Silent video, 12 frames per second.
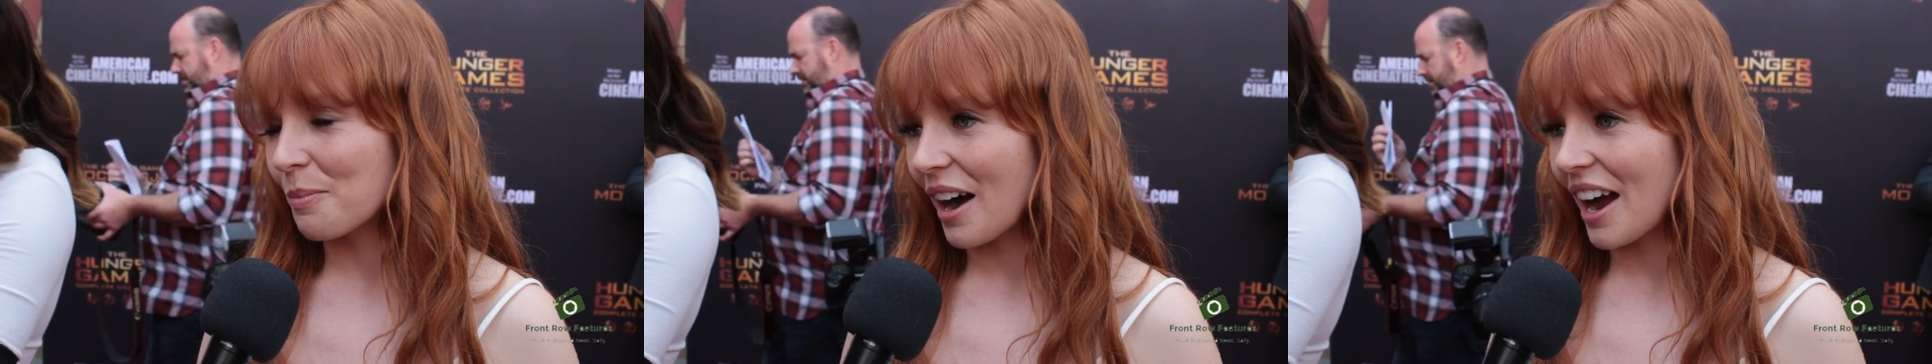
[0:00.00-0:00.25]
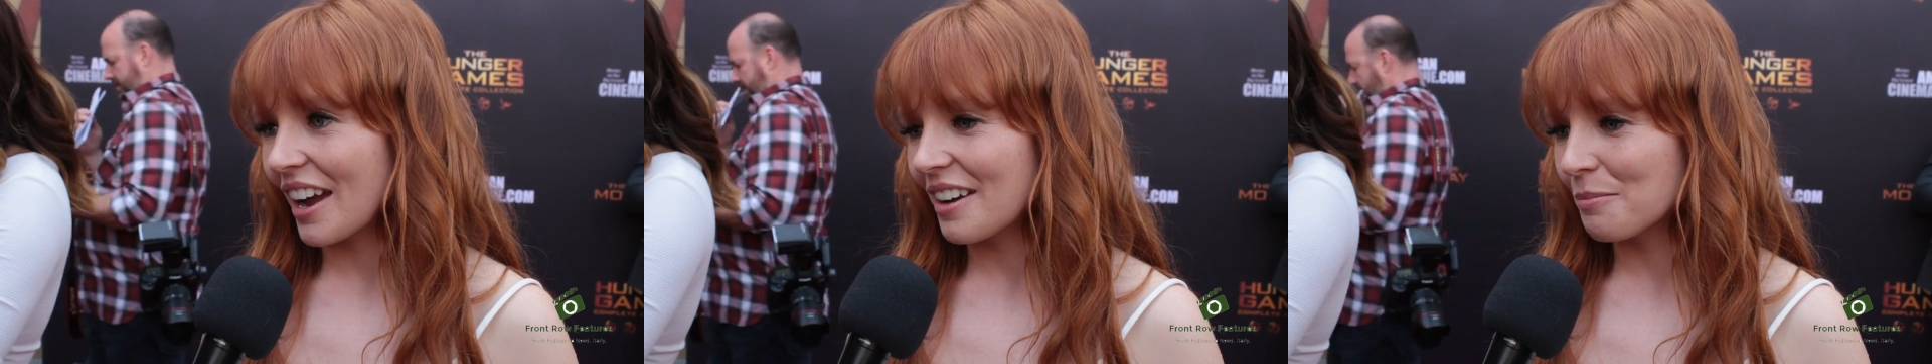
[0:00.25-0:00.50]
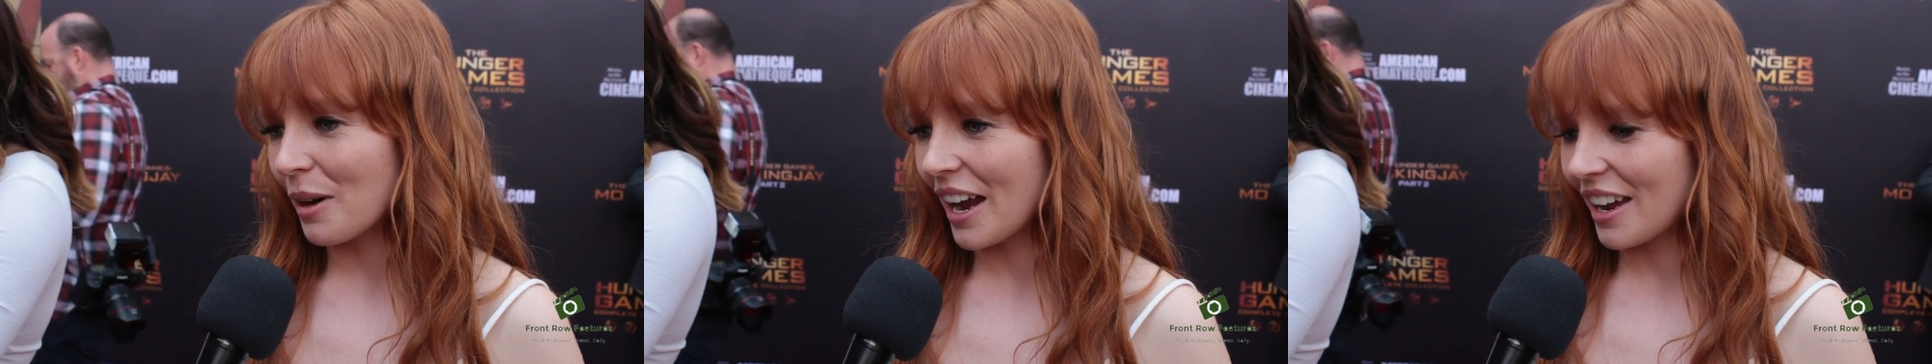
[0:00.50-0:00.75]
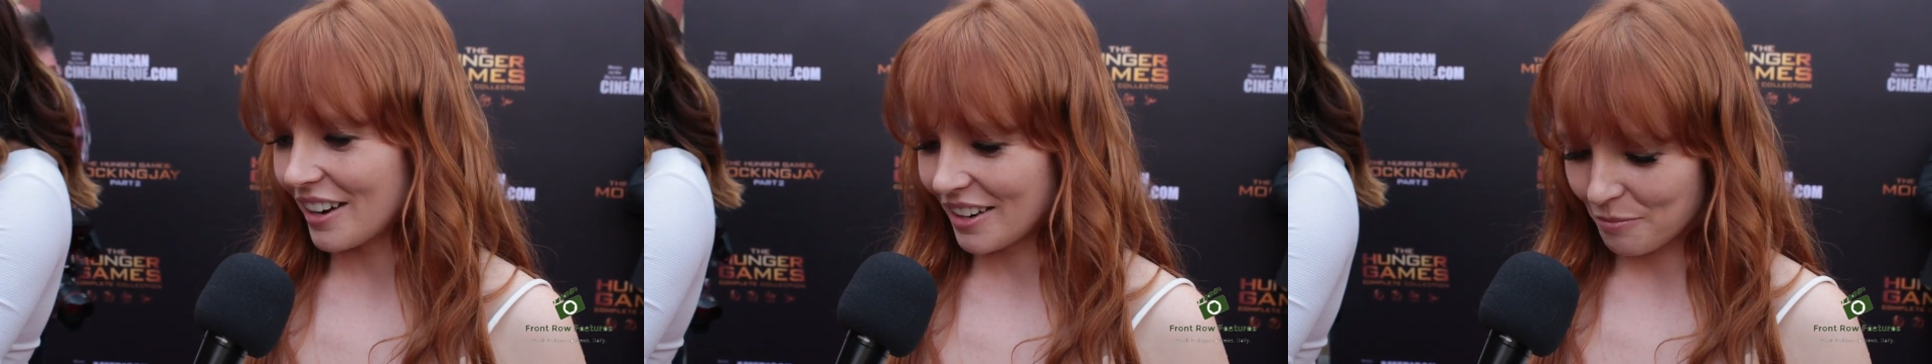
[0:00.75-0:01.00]
by
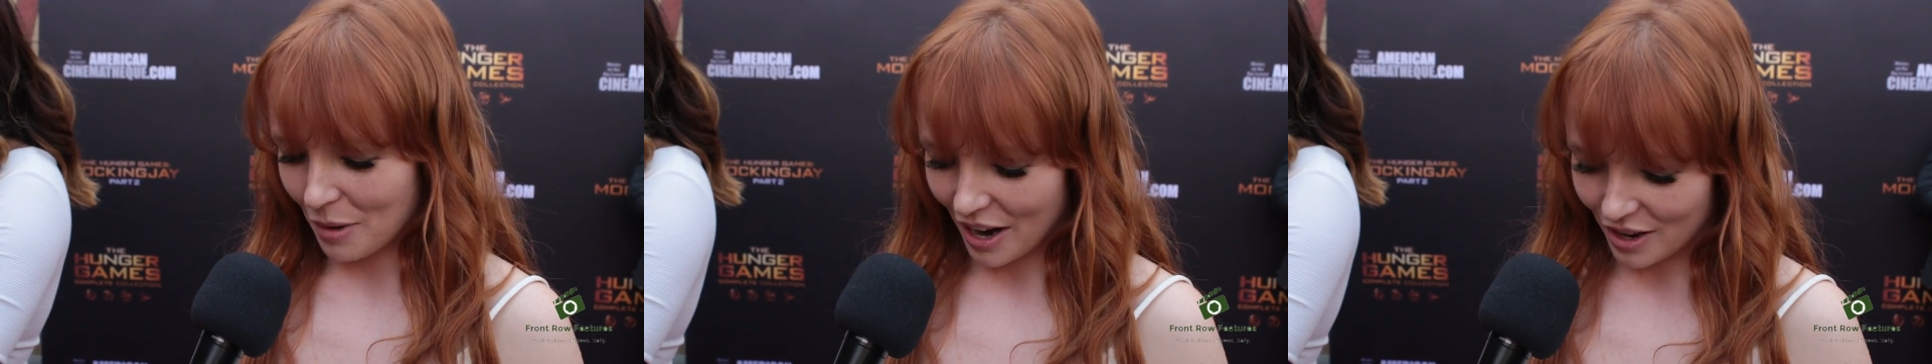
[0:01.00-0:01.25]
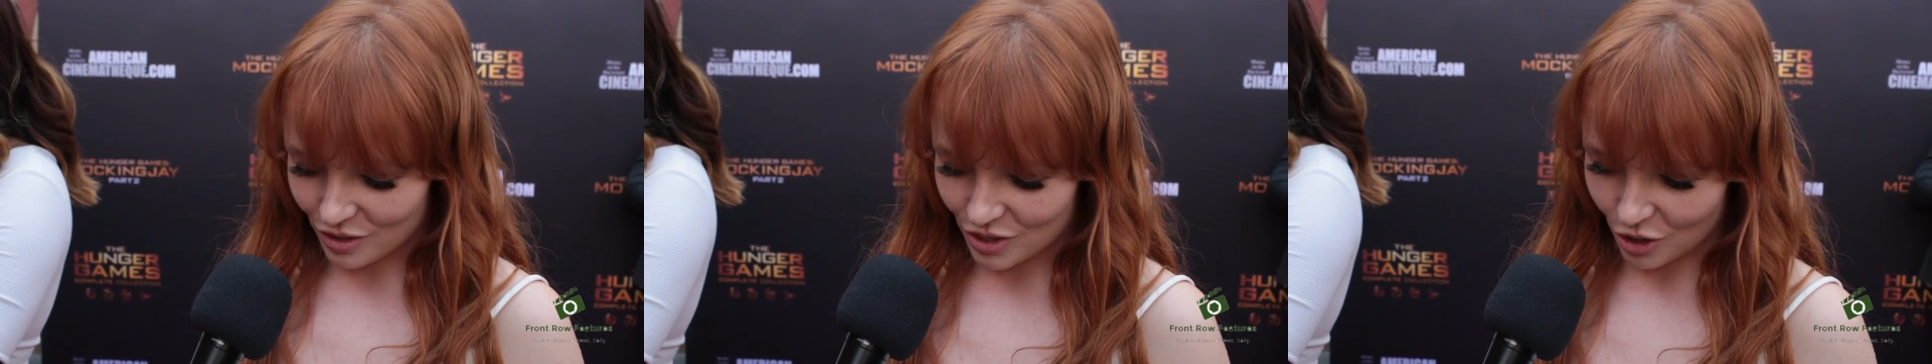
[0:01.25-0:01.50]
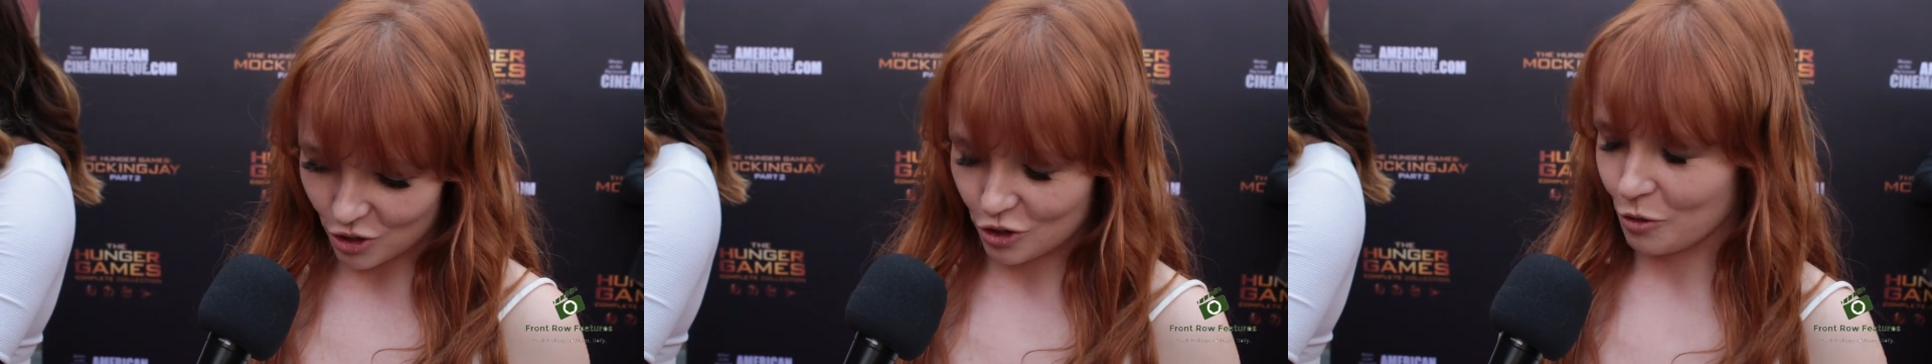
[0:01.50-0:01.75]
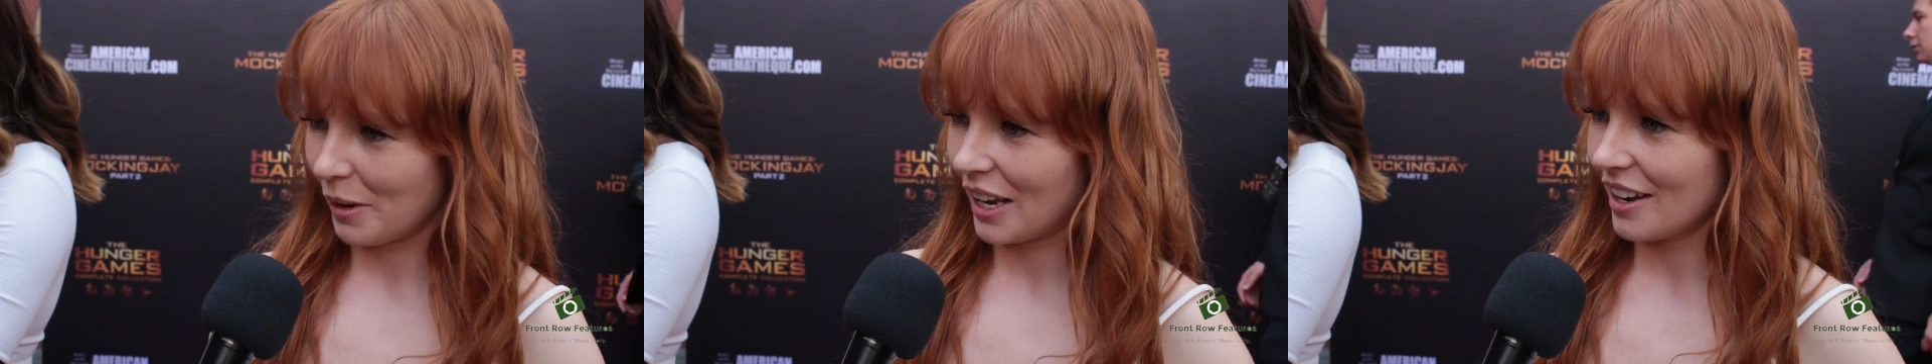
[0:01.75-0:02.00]
by it, and my
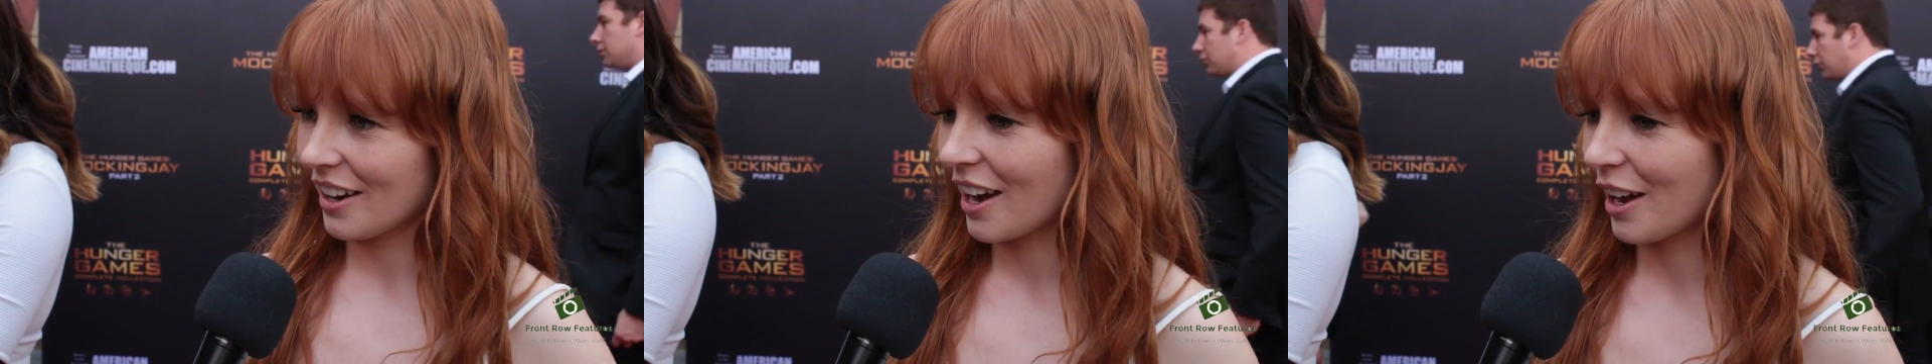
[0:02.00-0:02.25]
social media